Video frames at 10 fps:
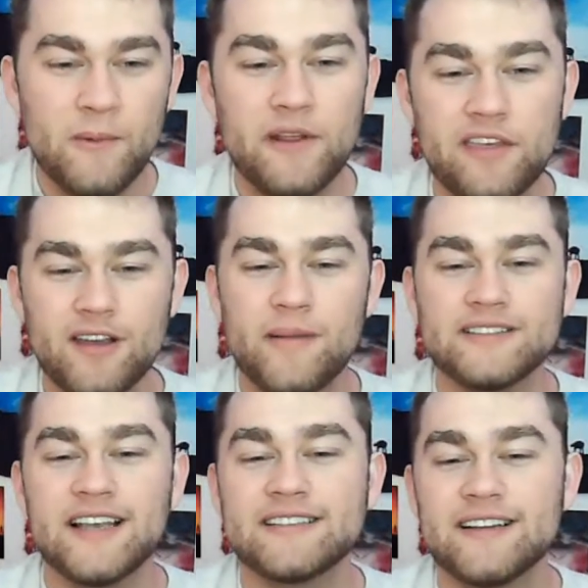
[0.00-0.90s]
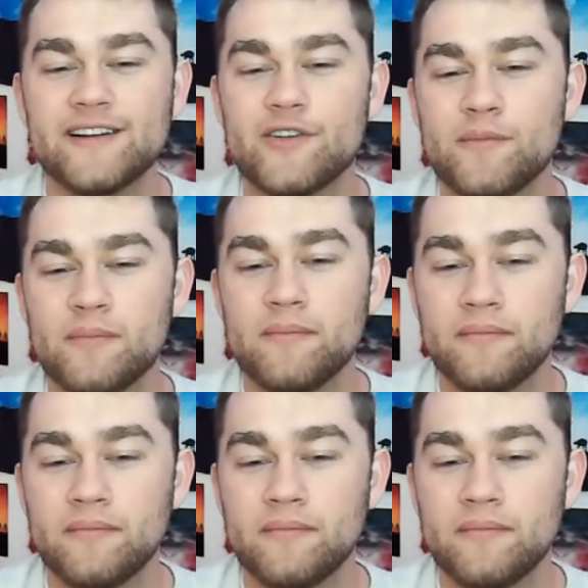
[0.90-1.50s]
do you think about Zack Snyder